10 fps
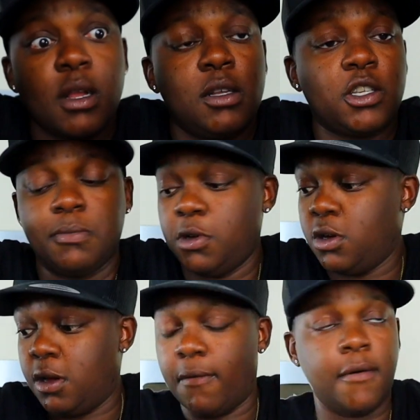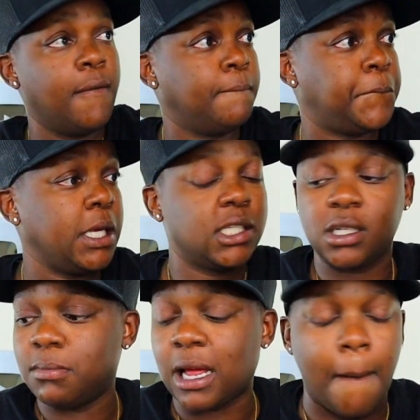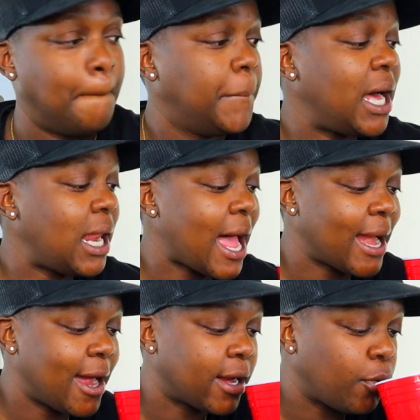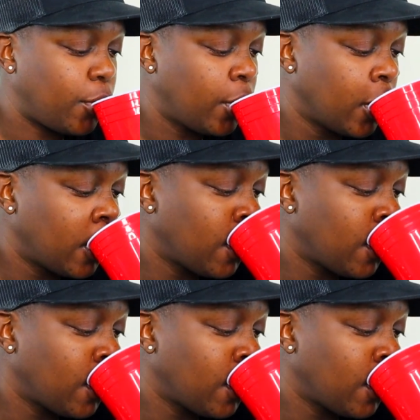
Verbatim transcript: So I'm gonna fizzed up like a butt like I ain't.